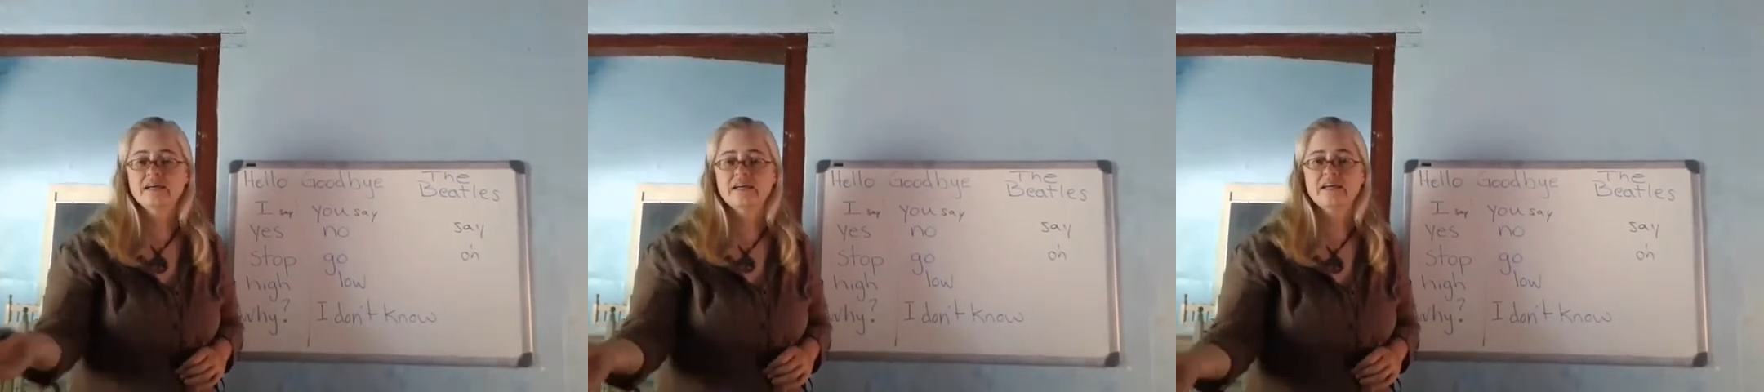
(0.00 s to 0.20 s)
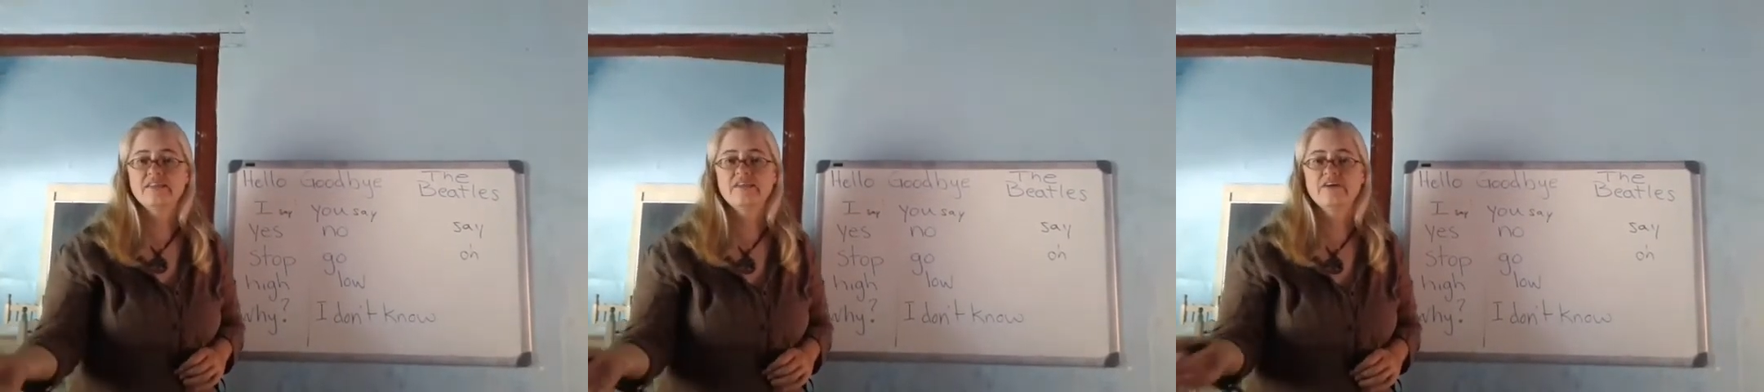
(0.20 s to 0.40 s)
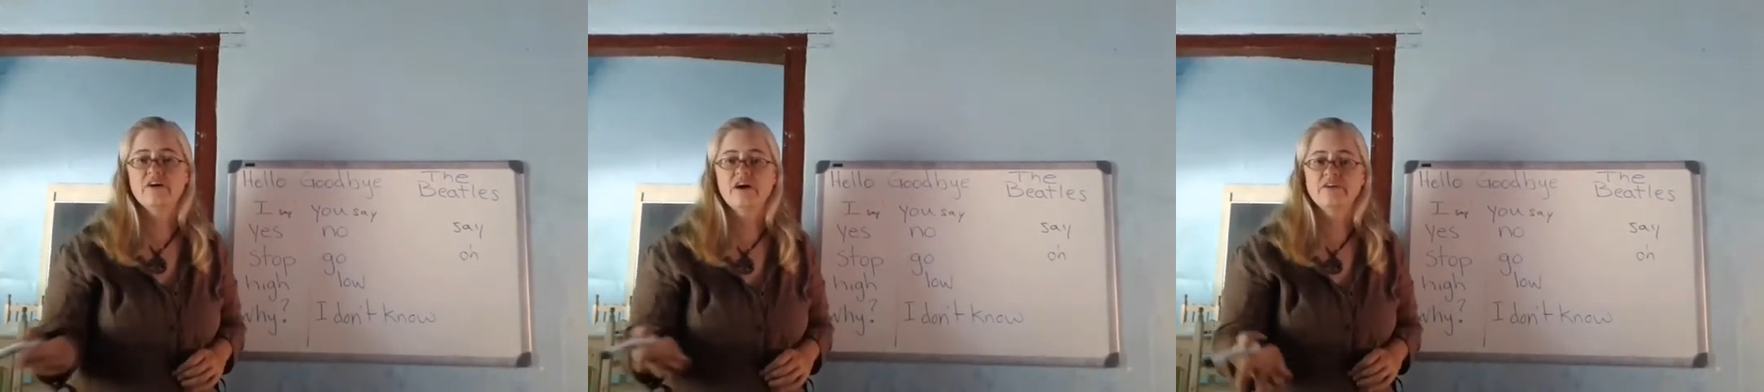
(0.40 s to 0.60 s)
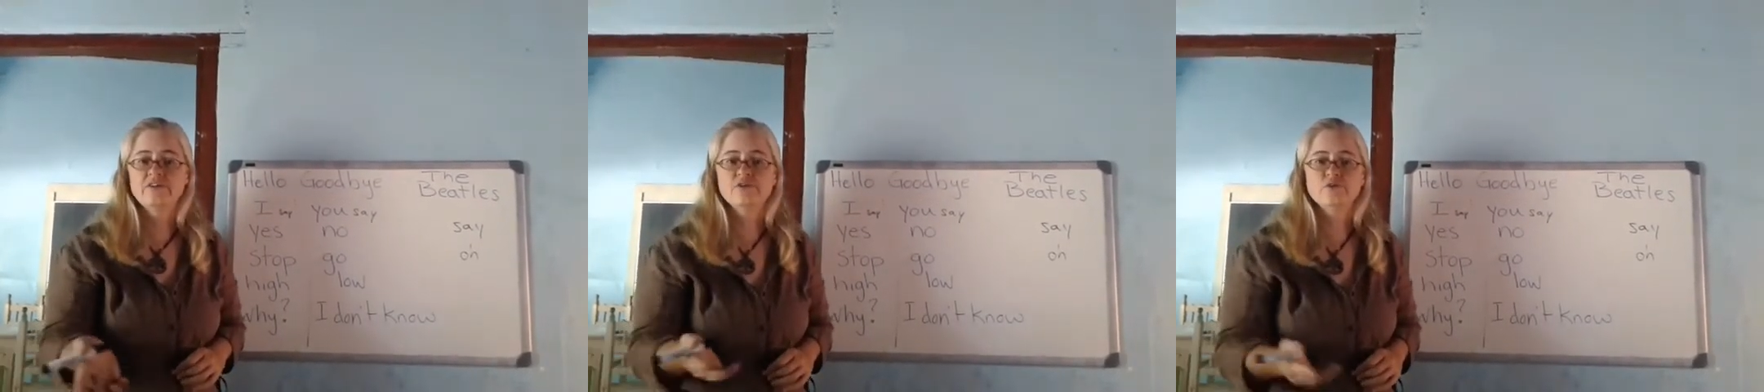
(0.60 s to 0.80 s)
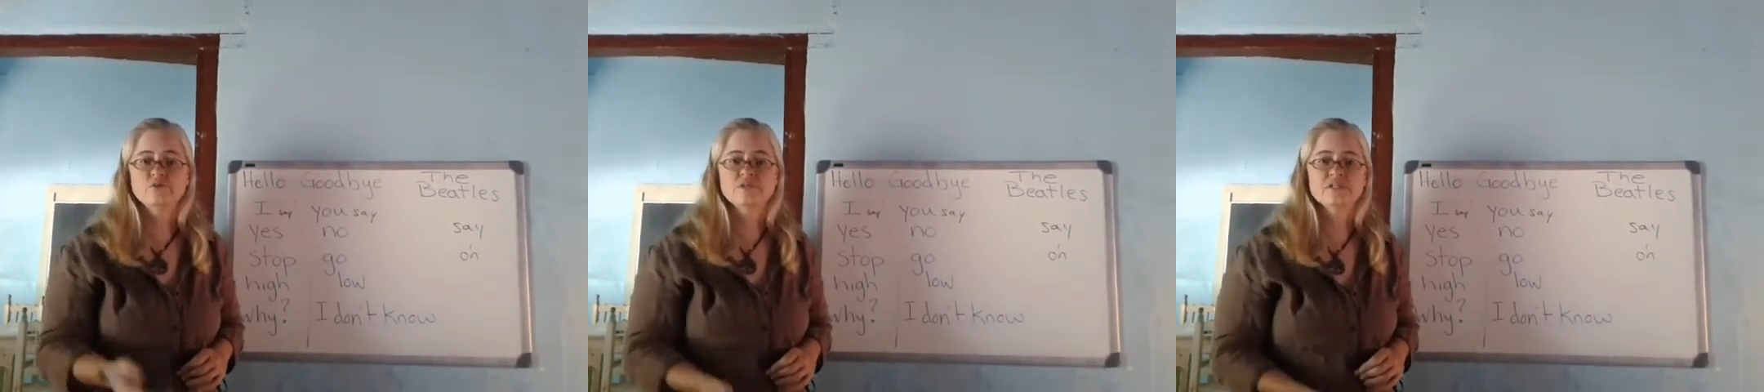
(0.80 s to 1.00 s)
in their other
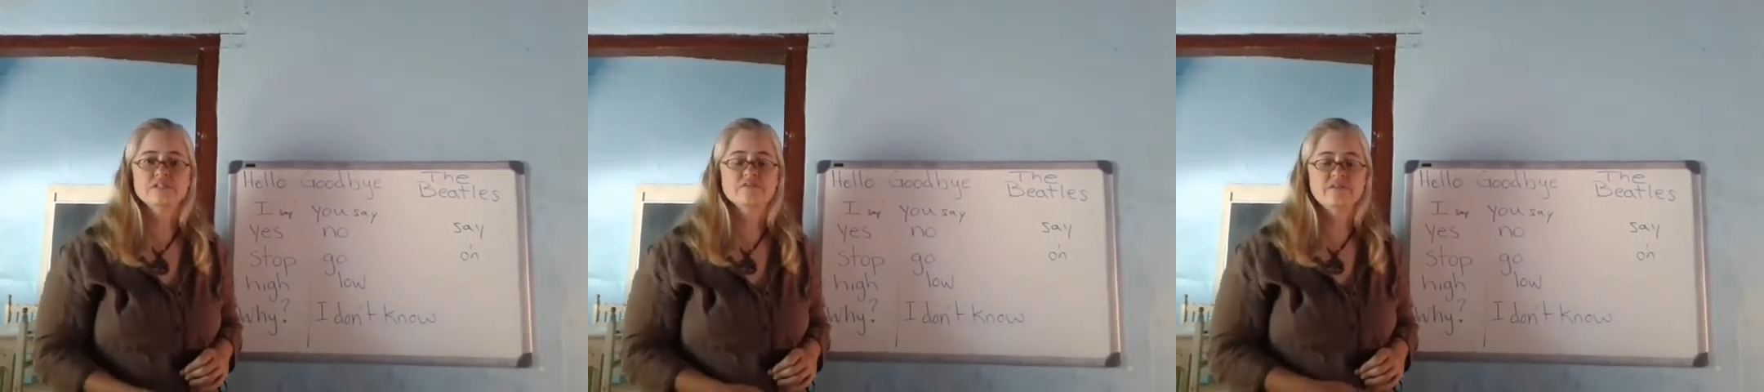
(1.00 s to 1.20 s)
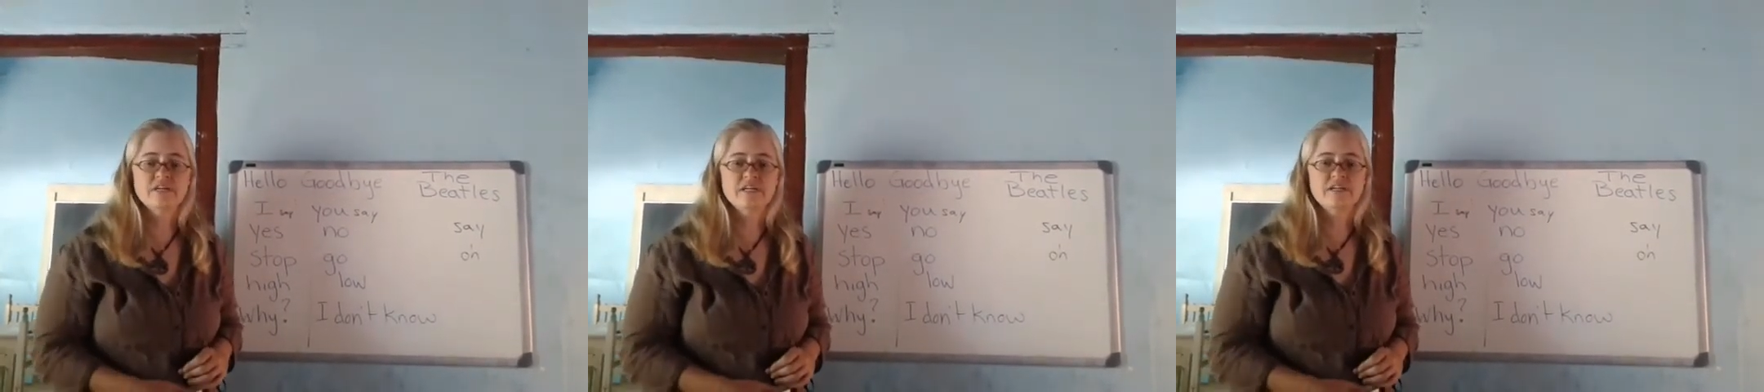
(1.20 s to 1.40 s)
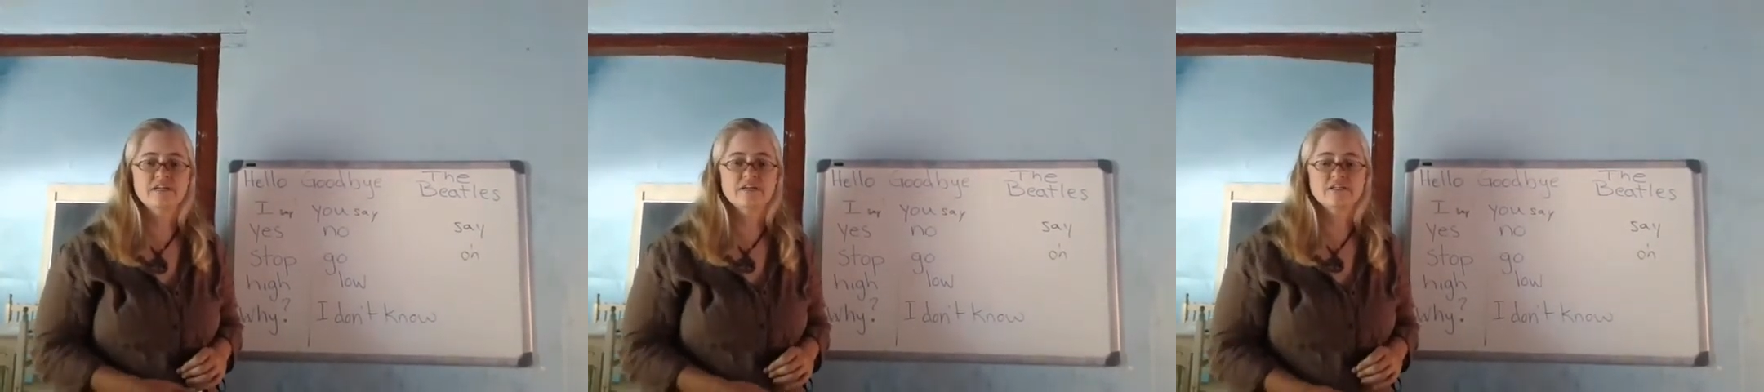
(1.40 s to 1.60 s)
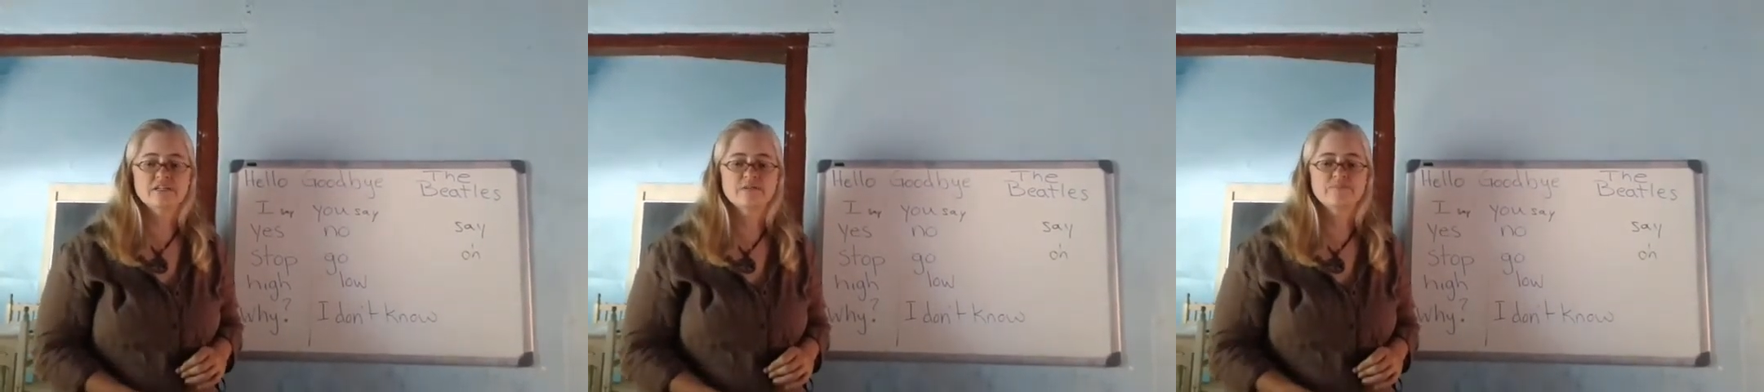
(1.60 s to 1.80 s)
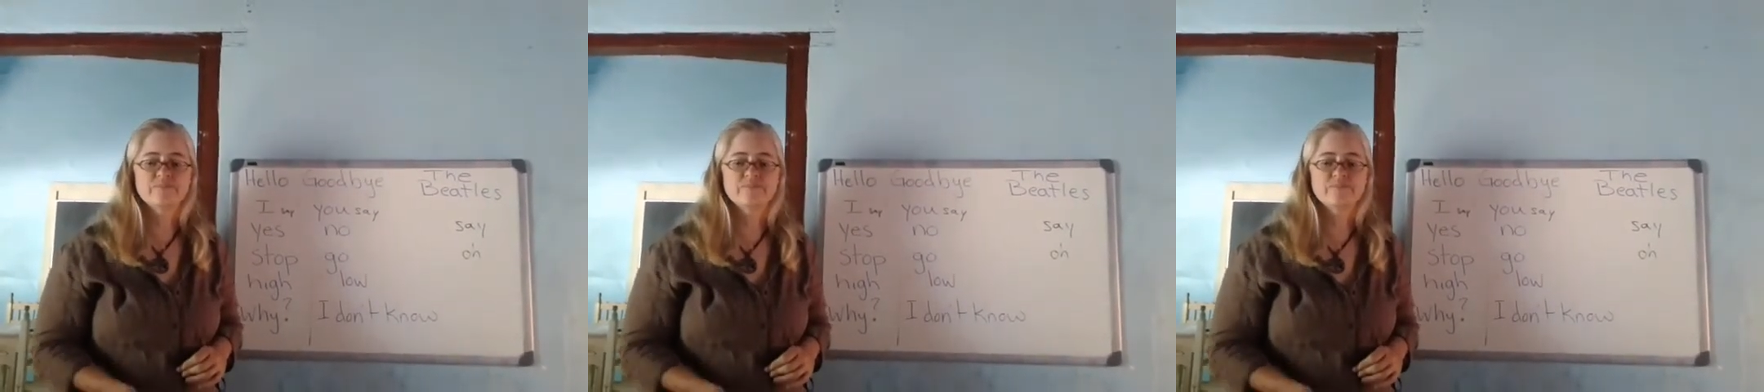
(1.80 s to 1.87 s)
uses of English.